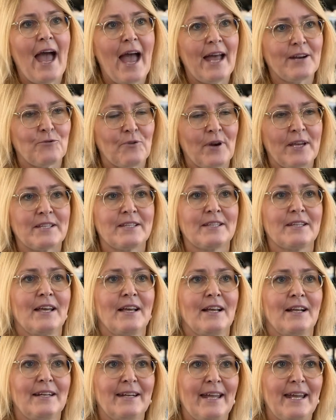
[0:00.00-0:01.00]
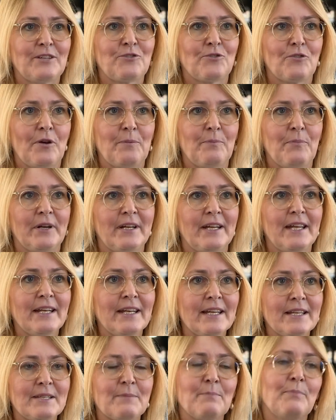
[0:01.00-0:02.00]
address later on. But it
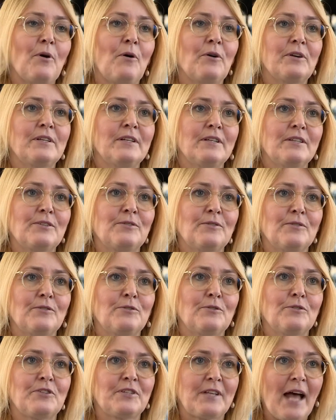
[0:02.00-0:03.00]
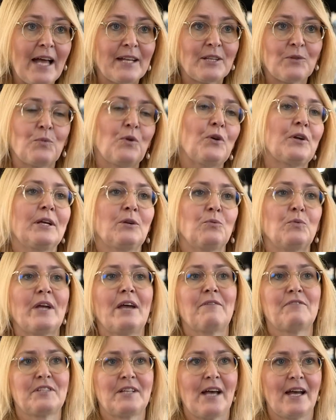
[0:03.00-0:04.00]
is important to start the work, and we
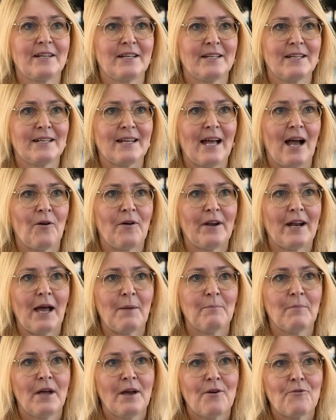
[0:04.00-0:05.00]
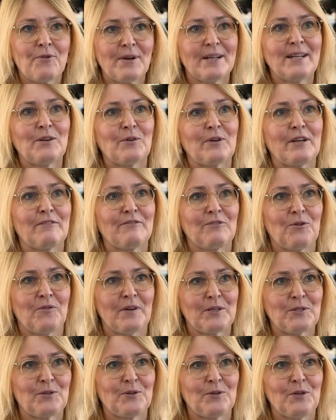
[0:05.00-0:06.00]
have started it now, and I'm really looking
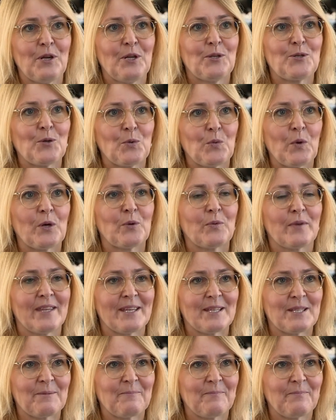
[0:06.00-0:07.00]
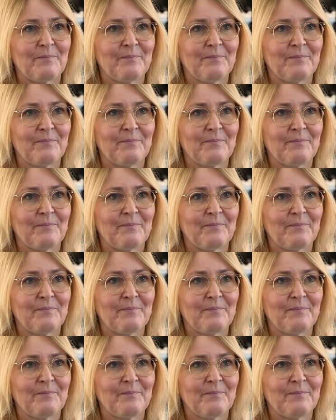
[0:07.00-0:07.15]
forward to work with this.